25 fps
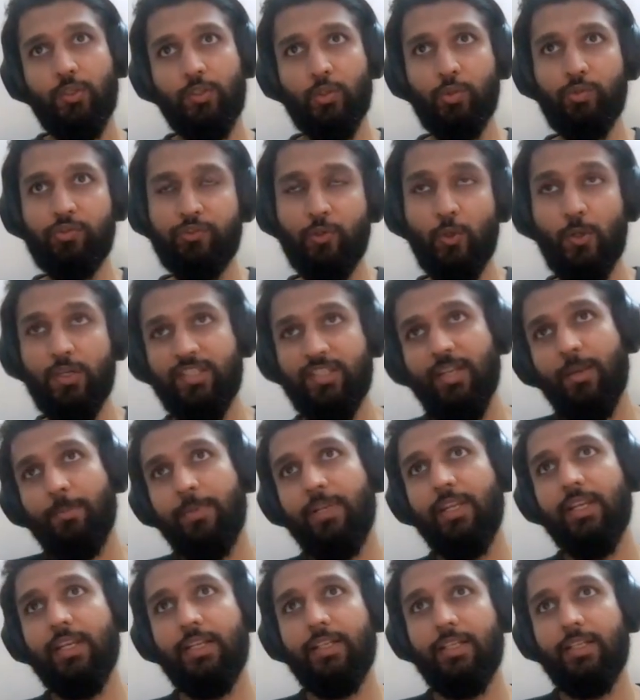to force
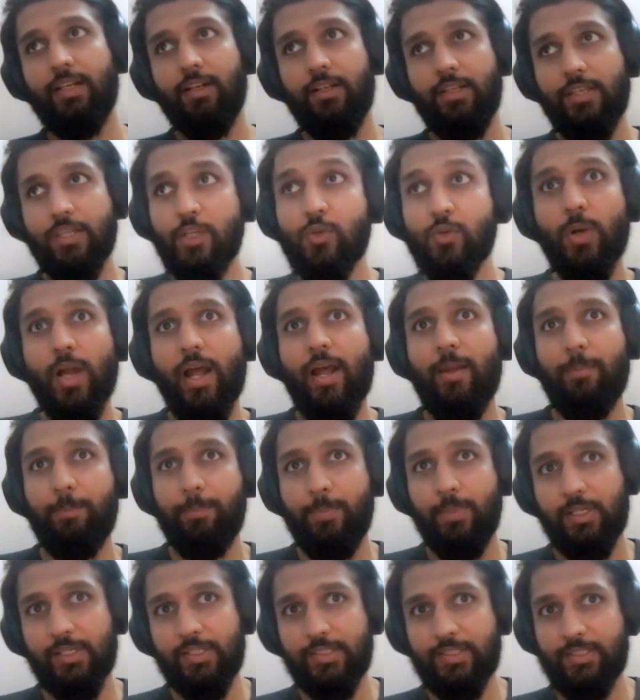update a new app
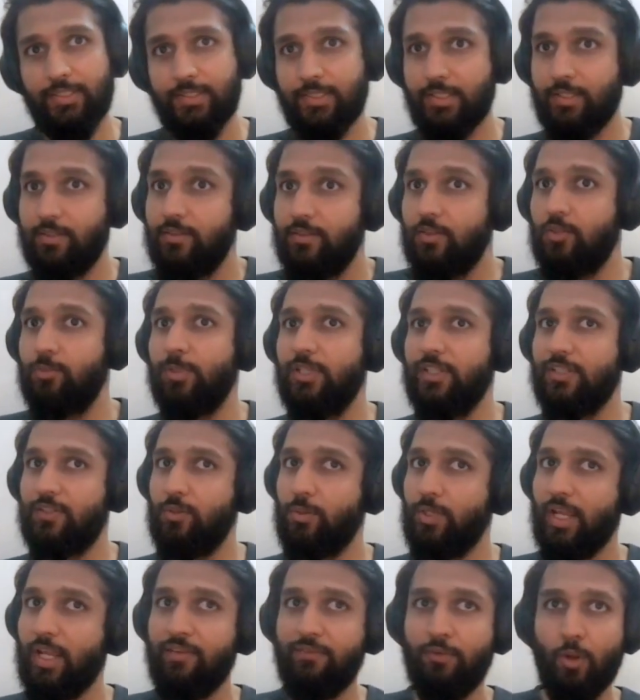because these consumers
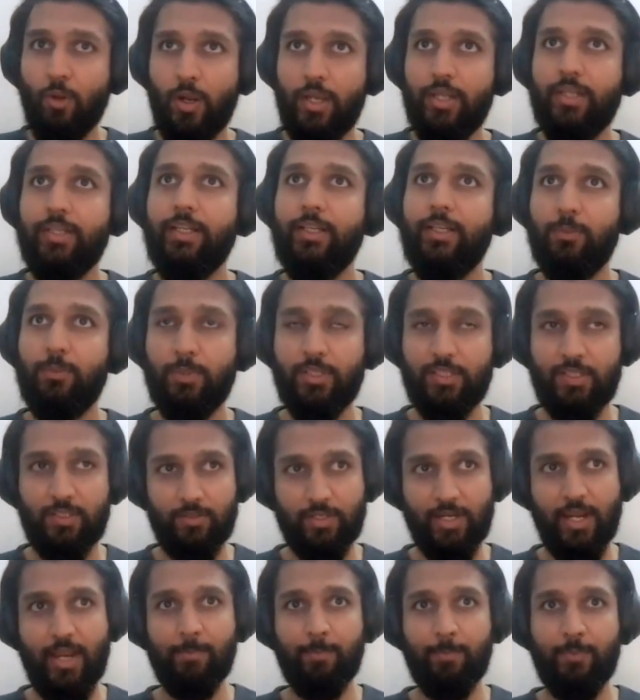don't have loyalty towards
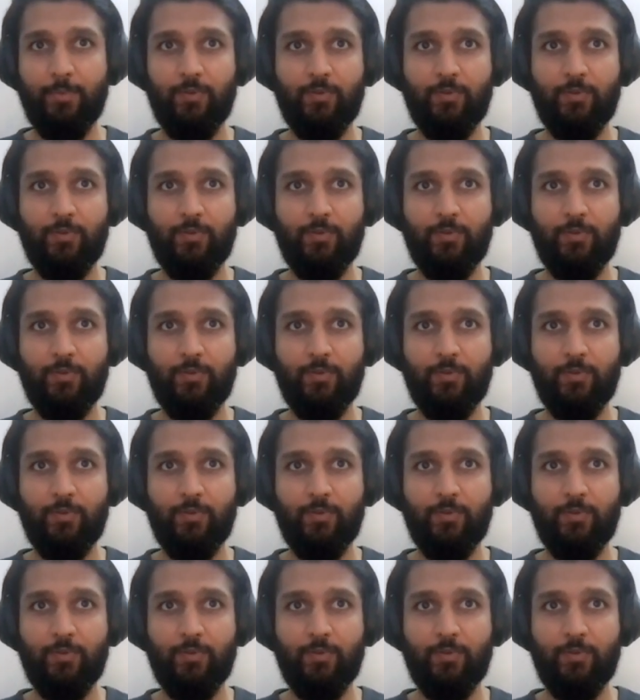your app?